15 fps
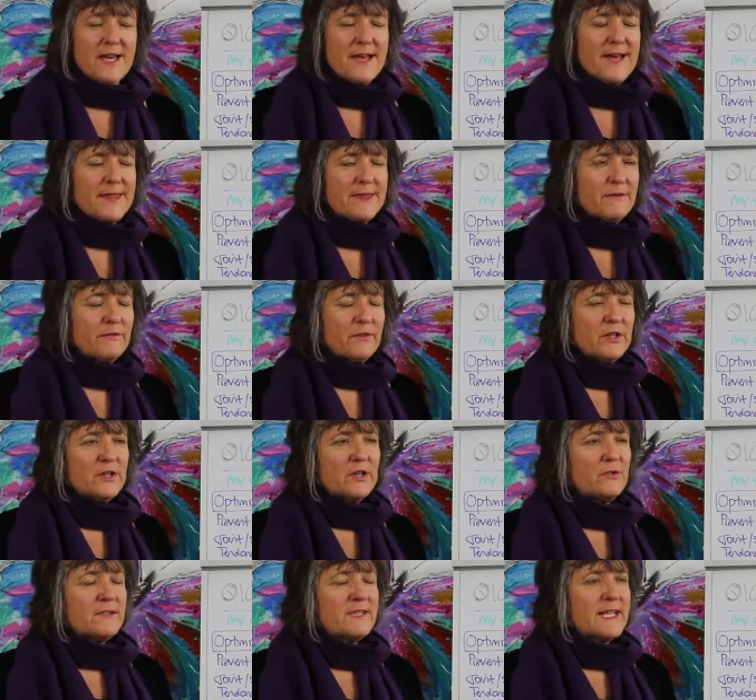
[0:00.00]
and the
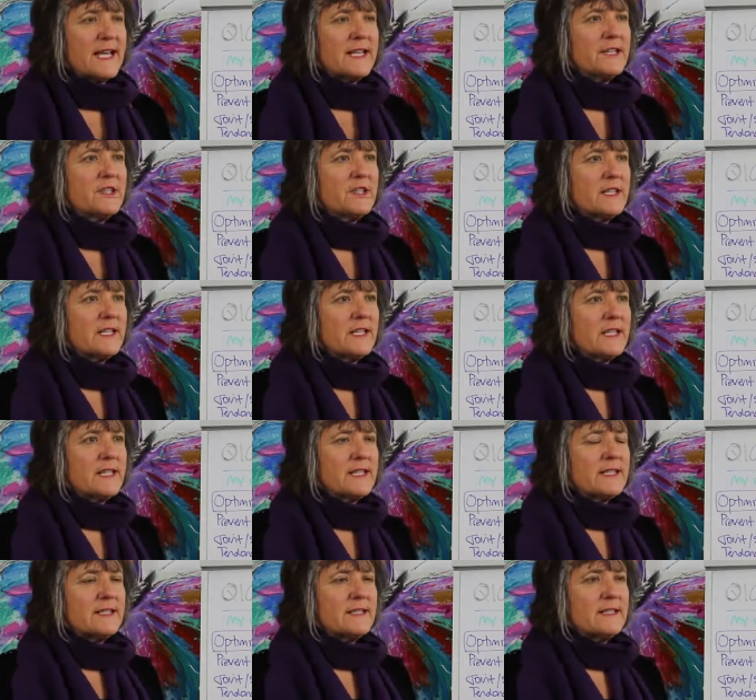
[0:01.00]
virtuous energy
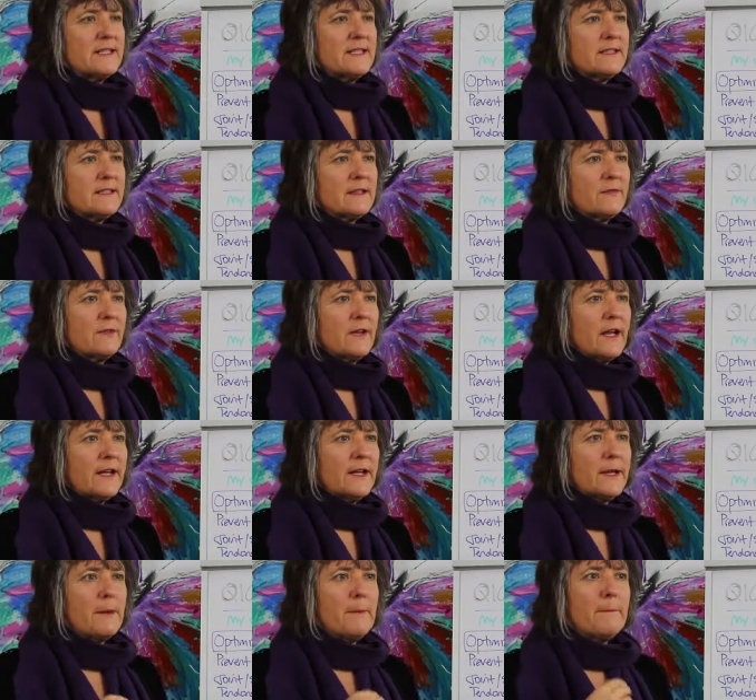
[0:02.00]
is, is stuff
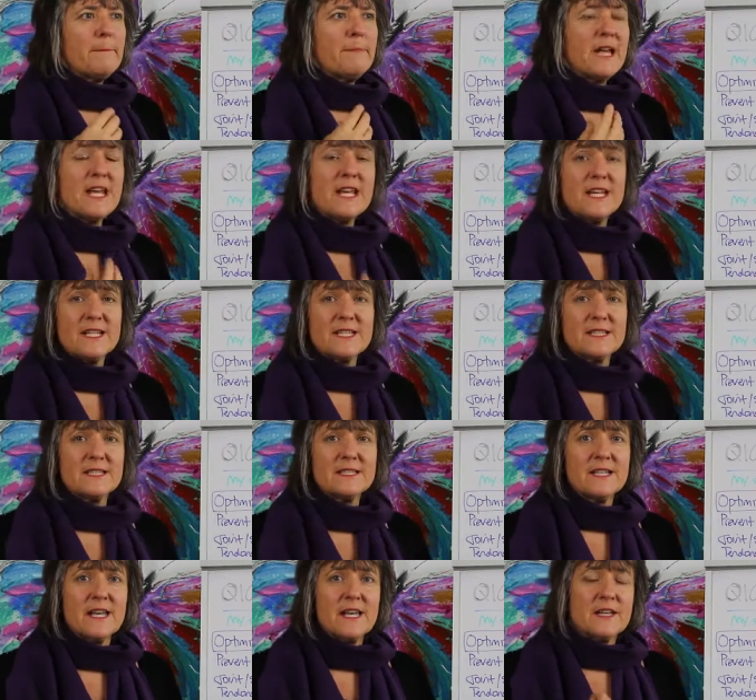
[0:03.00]
like
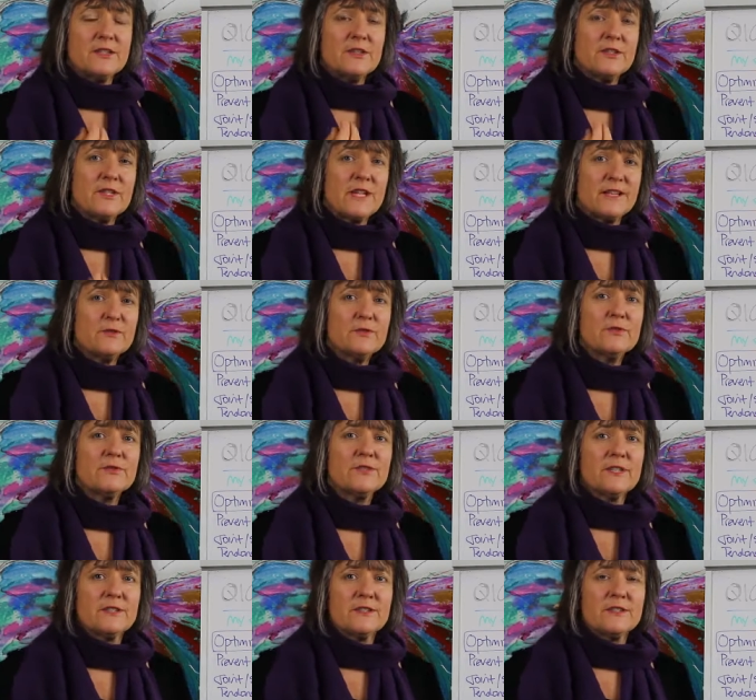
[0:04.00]
peace,
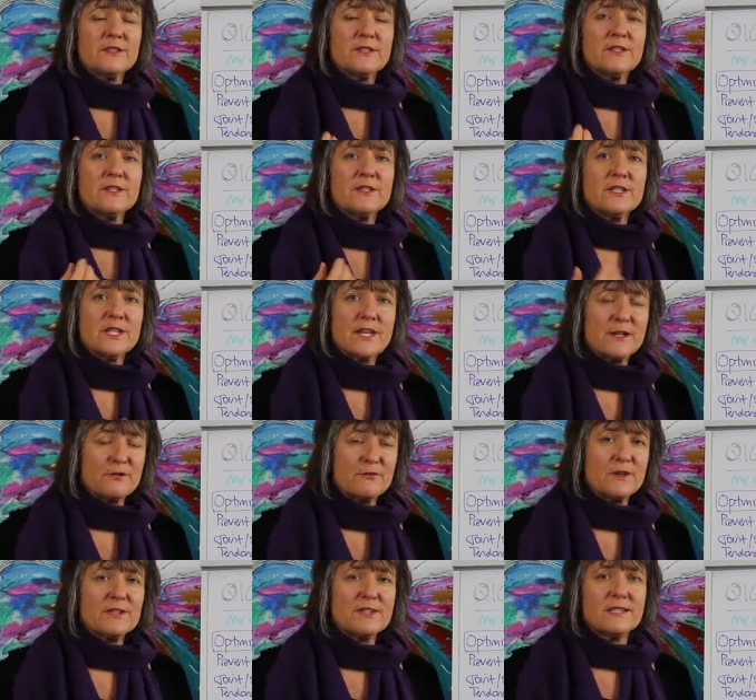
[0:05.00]
gentleness,
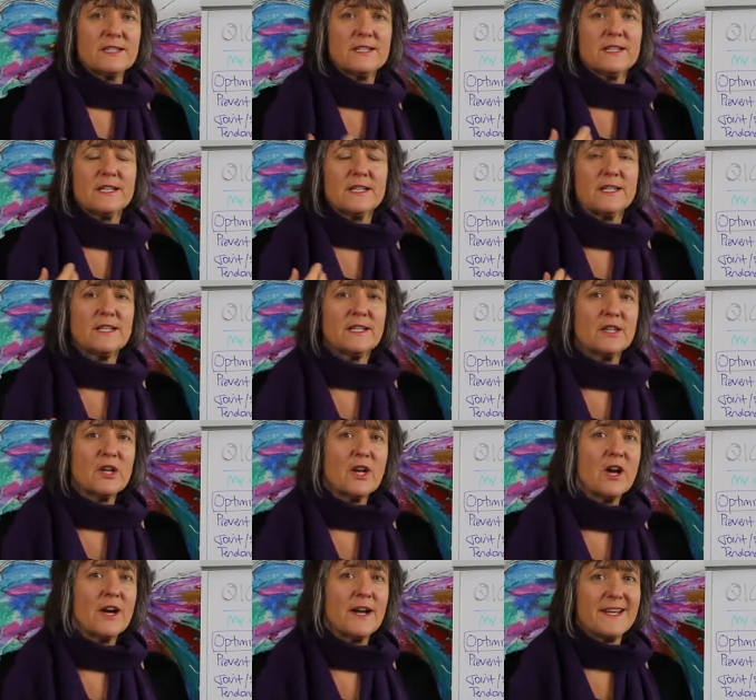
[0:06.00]
generosity,
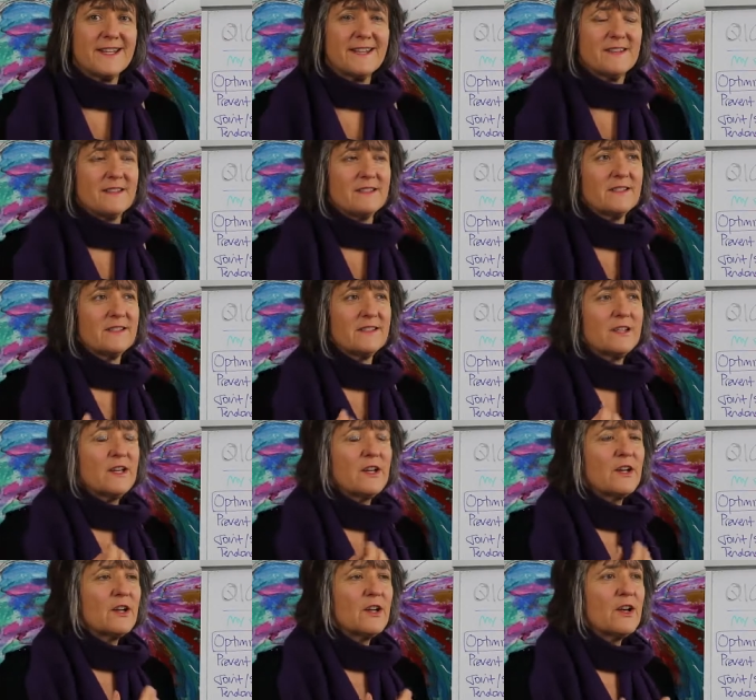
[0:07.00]
kindness,
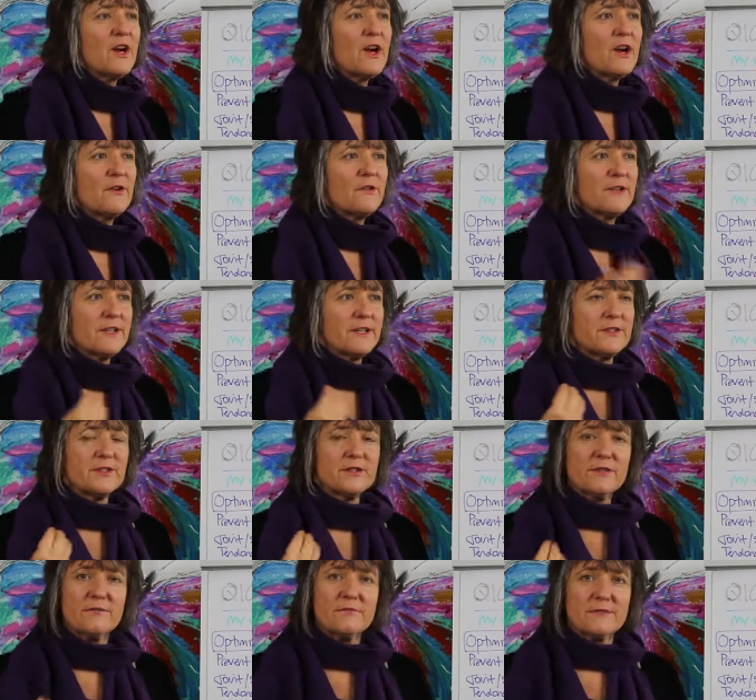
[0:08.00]

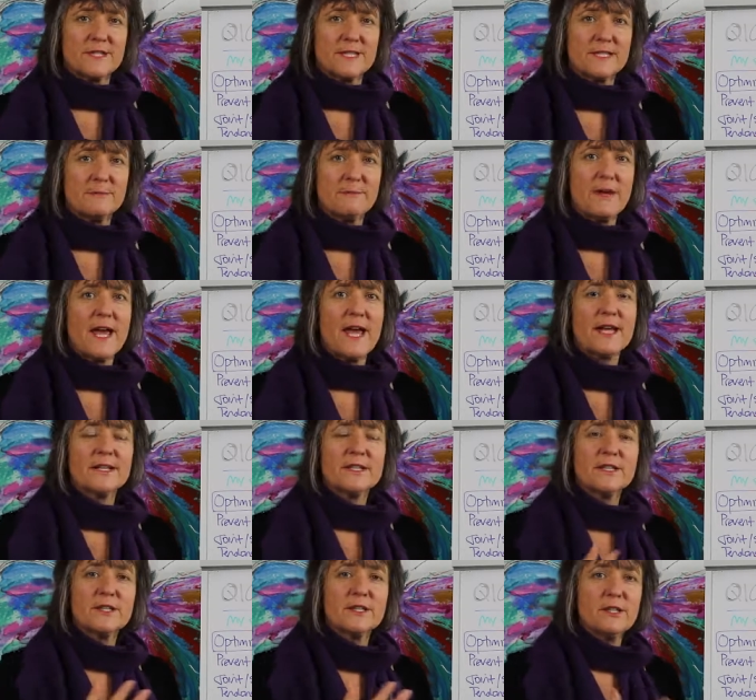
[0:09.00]
courage, respect,